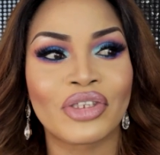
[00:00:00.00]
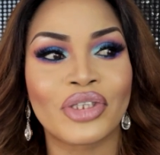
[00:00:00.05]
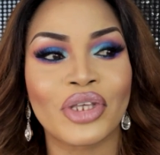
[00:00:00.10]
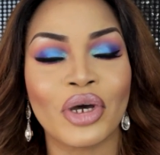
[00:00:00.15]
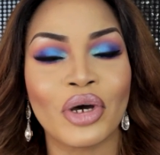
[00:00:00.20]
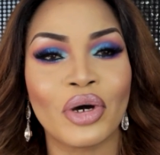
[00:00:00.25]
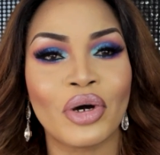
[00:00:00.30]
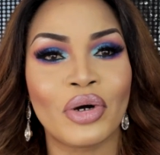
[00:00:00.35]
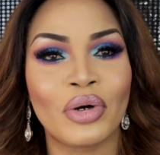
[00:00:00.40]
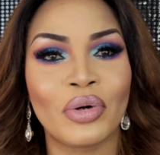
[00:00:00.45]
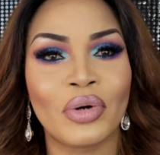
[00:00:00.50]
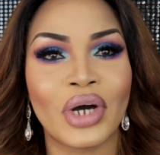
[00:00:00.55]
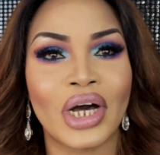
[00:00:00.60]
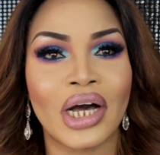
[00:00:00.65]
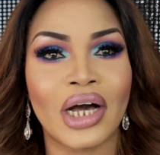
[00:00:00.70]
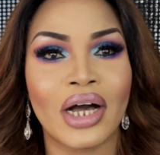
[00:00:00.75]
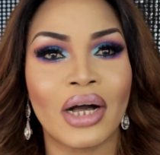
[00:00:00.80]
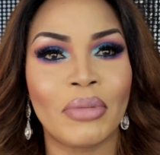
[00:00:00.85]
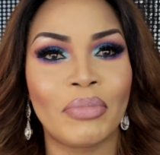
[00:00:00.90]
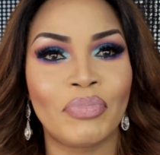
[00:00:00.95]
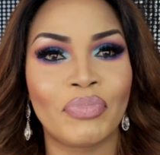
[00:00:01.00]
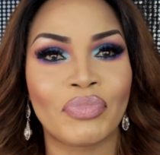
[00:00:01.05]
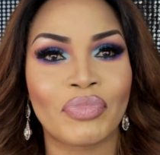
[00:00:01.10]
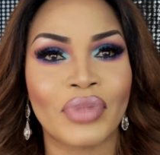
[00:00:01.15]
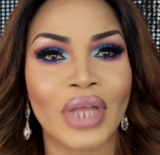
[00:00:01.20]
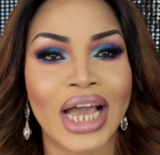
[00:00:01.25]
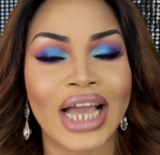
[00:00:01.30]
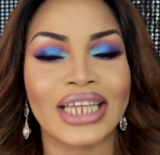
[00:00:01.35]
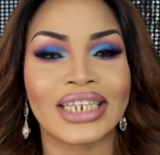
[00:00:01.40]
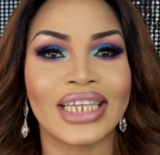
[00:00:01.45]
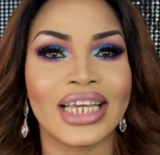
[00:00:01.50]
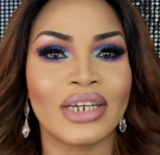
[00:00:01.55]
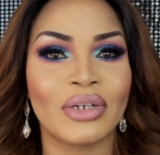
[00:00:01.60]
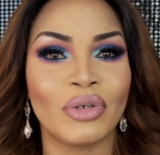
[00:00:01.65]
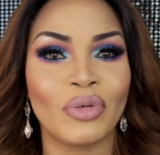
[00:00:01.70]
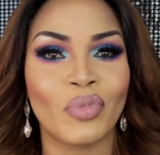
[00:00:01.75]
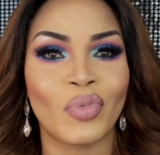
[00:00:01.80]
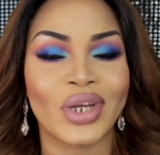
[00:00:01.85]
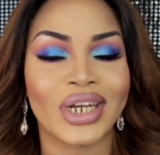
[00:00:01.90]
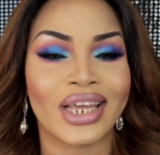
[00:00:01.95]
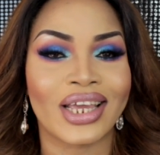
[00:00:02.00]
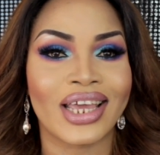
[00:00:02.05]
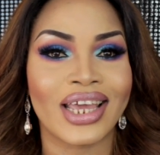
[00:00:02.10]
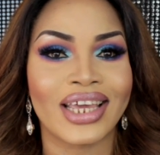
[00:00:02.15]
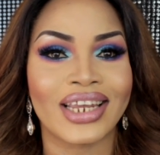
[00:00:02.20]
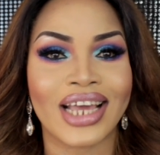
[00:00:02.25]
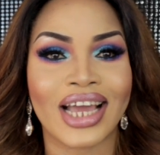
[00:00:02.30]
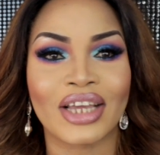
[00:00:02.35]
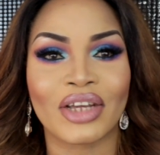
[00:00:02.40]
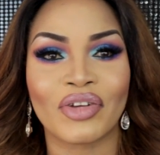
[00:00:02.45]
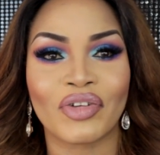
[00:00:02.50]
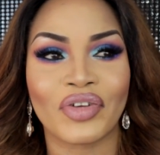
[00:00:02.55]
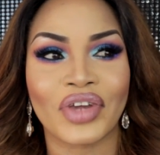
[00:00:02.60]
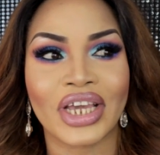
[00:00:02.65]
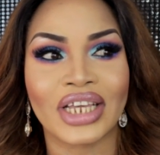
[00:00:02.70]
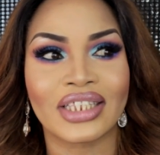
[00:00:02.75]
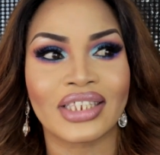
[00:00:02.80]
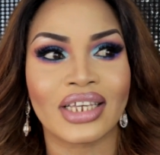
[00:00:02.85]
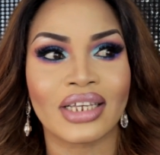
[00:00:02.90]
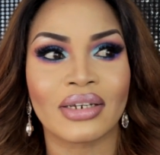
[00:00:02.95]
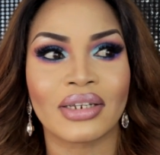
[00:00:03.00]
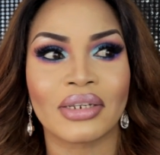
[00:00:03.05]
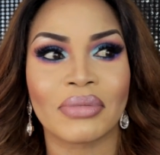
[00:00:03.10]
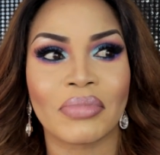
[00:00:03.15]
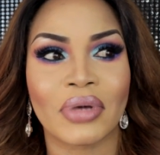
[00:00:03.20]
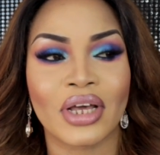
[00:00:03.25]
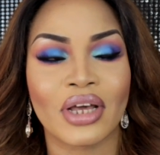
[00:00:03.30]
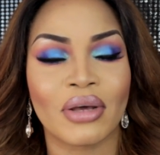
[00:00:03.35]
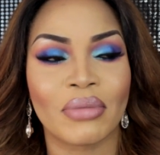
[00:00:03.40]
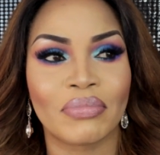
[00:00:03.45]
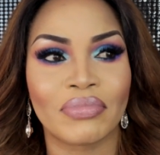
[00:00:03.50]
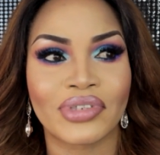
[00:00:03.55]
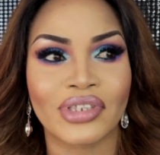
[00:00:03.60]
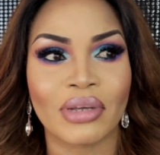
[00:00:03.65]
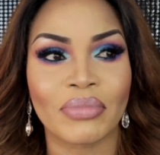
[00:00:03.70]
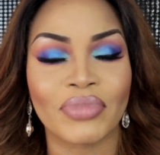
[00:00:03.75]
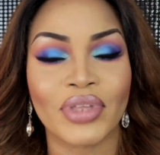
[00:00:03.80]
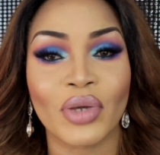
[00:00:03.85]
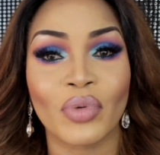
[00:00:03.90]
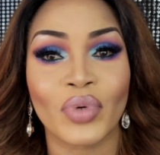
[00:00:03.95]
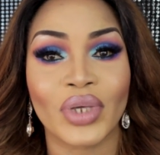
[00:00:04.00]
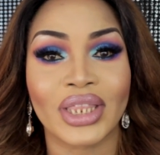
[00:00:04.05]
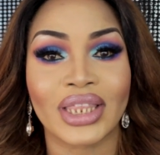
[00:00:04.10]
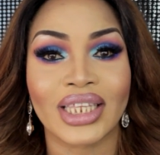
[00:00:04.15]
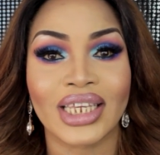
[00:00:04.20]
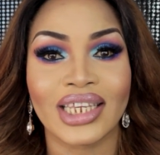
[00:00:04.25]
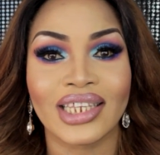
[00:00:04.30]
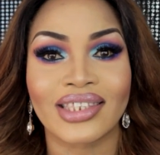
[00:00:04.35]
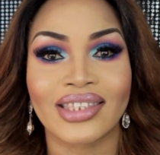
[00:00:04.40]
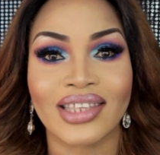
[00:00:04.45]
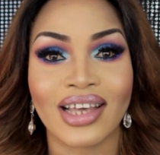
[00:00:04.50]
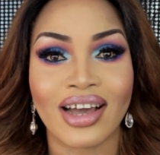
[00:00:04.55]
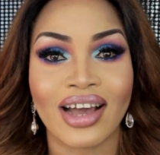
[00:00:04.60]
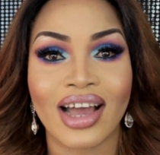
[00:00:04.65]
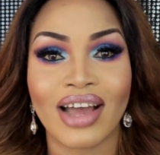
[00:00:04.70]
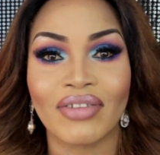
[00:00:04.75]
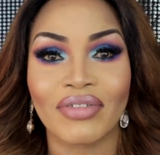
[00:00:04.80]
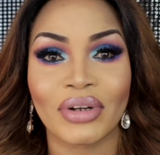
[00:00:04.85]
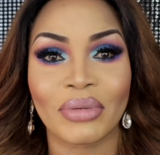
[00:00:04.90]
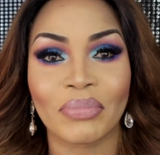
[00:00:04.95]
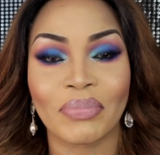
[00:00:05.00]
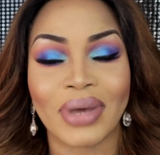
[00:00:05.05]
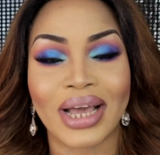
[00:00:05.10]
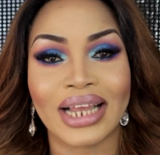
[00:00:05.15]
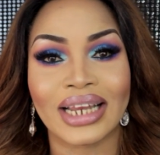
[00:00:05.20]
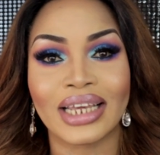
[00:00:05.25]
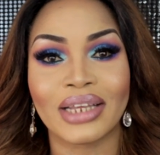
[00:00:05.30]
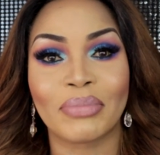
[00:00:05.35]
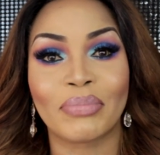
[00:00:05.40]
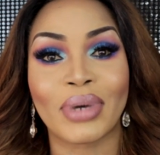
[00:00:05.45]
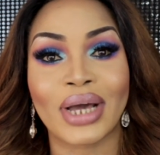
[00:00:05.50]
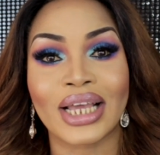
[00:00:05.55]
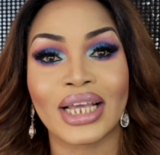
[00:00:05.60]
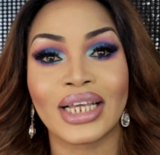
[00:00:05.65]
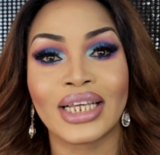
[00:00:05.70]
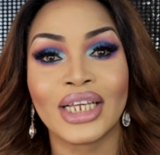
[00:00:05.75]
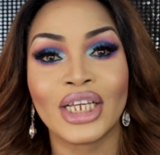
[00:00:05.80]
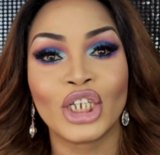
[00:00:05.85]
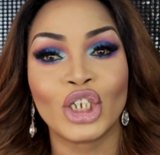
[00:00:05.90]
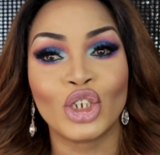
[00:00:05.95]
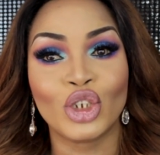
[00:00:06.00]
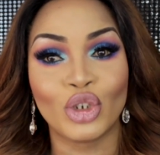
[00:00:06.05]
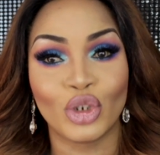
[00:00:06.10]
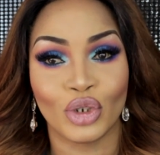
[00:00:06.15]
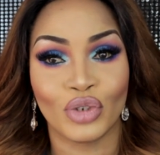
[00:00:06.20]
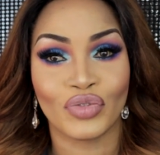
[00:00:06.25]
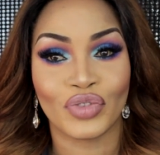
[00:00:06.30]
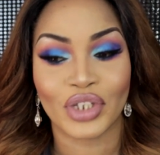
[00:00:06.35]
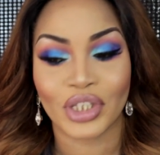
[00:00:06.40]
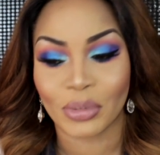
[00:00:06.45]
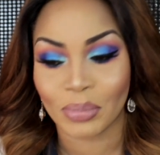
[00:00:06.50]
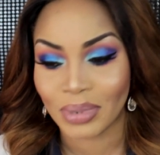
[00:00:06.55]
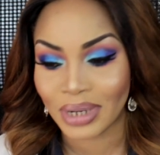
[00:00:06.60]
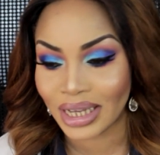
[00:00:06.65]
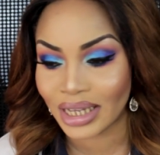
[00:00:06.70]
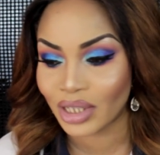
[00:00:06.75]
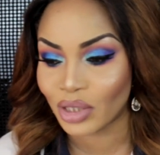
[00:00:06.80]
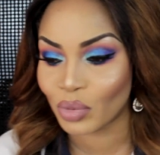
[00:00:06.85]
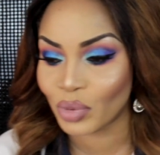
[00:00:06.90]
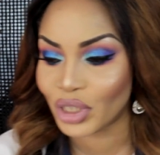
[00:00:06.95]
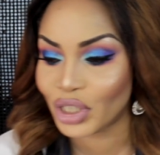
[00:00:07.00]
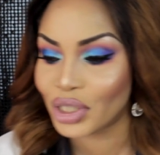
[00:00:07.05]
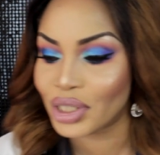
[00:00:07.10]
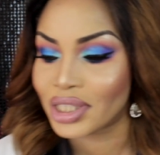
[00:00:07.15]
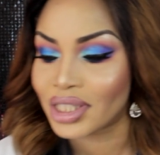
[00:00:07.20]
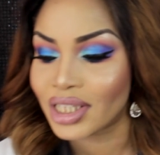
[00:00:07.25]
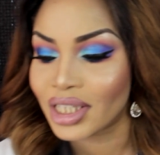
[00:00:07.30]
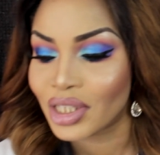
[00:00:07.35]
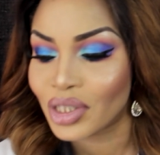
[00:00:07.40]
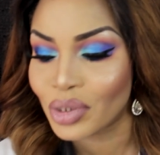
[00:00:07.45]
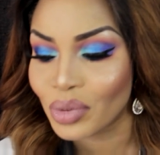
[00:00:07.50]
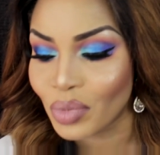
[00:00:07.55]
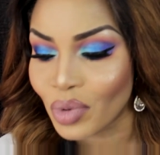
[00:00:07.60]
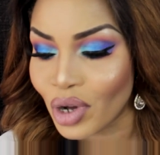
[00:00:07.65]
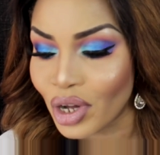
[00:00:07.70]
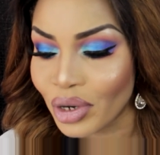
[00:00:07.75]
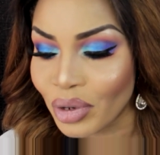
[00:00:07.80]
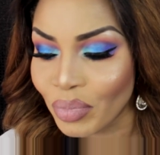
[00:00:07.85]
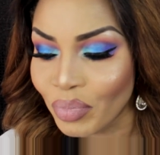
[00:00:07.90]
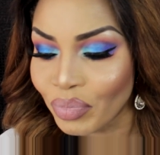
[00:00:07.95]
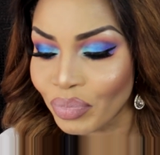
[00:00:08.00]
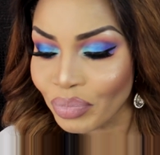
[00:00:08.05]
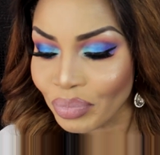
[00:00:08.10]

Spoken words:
So I then went ahead and created something with the Saharan palette by Juvias Place, which is this one.